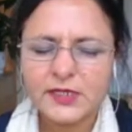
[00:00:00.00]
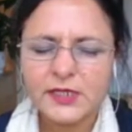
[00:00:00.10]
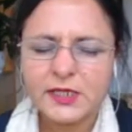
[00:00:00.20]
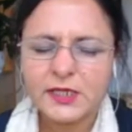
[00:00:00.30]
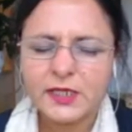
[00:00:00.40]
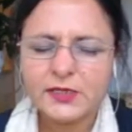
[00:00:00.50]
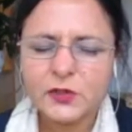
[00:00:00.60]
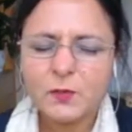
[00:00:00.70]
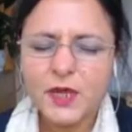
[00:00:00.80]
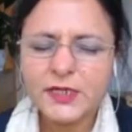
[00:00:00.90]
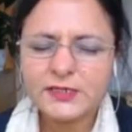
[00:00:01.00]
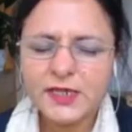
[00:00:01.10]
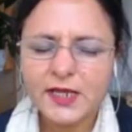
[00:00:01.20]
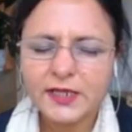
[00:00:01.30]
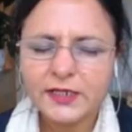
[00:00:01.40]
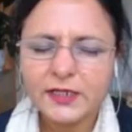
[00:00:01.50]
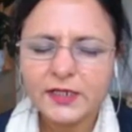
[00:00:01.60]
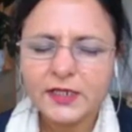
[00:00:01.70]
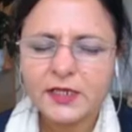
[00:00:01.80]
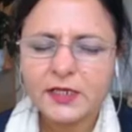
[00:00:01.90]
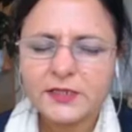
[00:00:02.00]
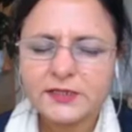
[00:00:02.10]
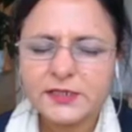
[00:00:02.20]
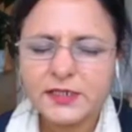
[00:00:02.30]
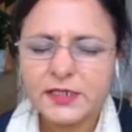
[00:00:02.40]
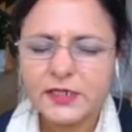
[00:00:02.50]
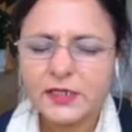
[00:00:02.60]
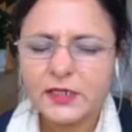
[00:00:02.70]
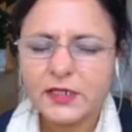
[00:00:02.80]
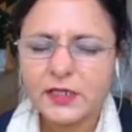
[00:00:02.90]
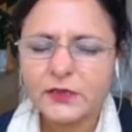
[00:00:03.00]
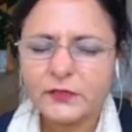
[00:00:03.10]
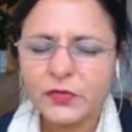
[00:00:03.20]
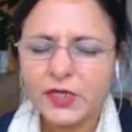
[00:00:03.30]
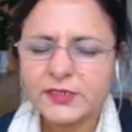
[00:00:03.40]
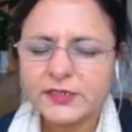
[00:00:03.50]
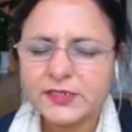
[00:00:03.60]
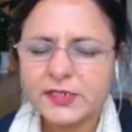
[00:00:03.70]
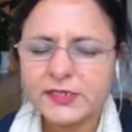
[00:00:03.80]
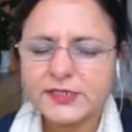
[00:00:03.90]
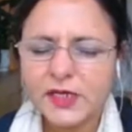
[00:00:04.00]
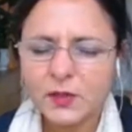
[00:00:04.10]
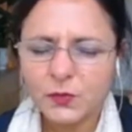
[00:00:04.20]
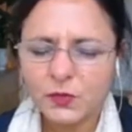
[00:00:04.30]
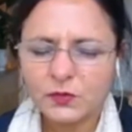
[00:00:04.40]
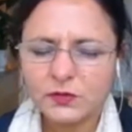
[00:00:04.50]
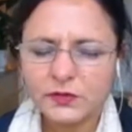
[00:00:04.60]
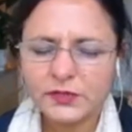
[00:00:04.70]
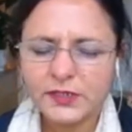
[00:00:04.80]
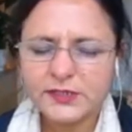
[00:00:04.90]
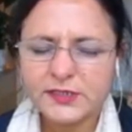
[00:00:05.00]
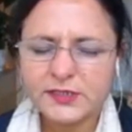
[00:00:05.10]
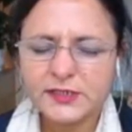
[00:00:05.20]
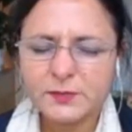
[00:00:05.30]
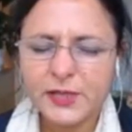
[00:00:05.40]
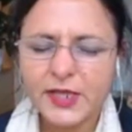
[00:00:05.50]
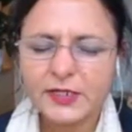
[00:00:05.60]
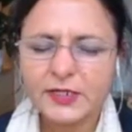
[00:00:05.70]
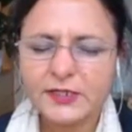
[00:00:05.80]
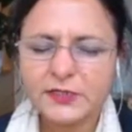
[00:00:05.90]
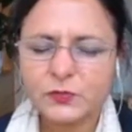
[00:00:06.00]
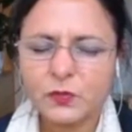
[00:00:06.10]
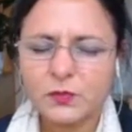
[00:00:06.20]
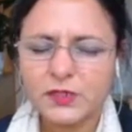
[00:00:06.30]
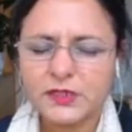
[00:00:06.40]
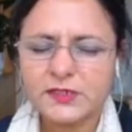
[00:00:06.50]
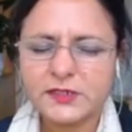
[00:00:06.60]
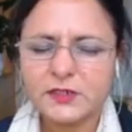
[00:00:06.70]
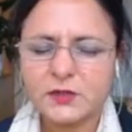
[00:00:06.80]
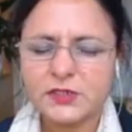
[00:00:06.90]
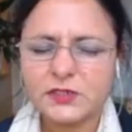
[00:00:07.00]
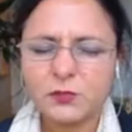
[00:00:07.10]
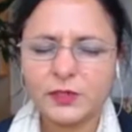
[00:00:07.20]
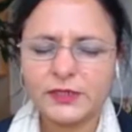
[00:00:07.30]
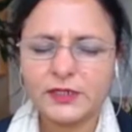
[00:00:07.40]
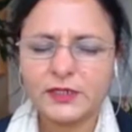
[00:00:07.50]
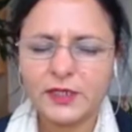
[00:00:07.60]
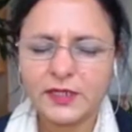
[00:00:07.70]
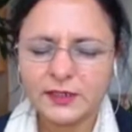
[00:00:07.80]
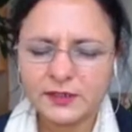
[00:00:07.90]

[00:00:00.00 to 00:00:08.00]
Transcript: in your mind's eye, see if you can see this couple. You can see this man and this woman, and just notice what they're like,